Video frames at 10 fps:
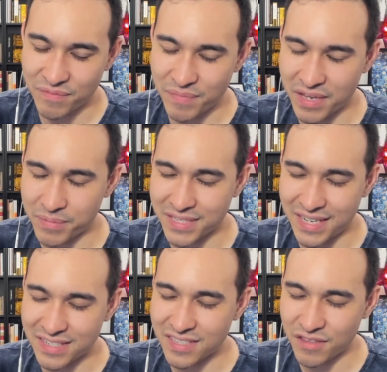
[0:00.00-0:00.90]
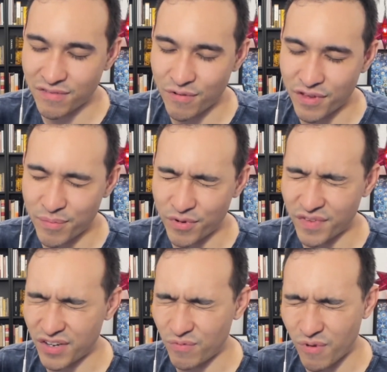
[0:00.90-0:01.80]
be able to instant throw their move
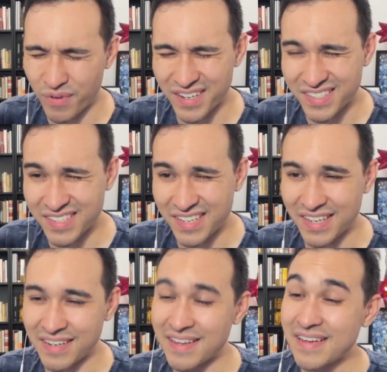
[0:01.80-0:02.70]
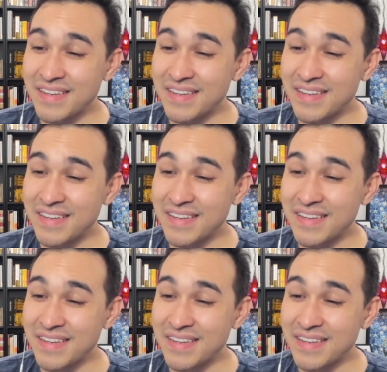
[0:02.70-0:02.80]
and you won't get a sneak in.